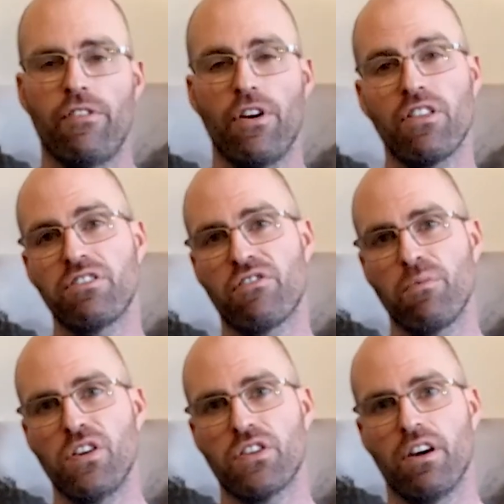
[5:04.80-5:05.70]
found this
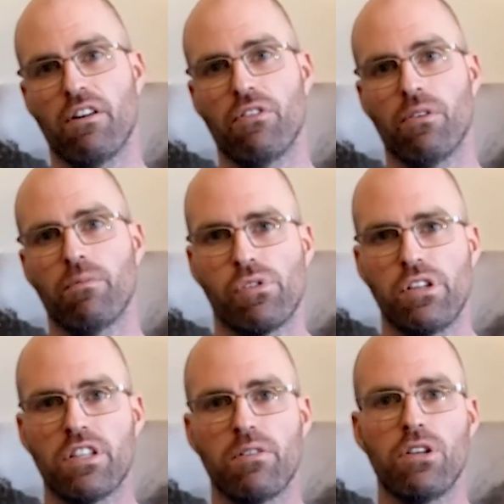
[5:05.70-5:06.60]
information helpful,
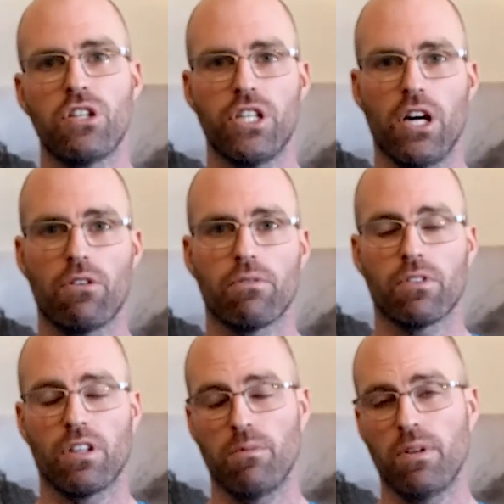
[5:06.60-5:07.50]
please give me a shout,
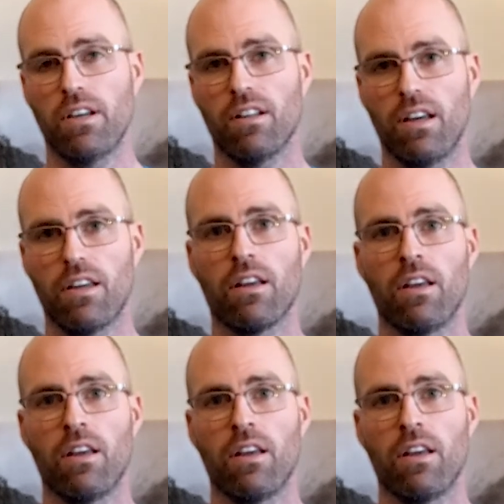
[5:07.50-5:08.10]
give me a like.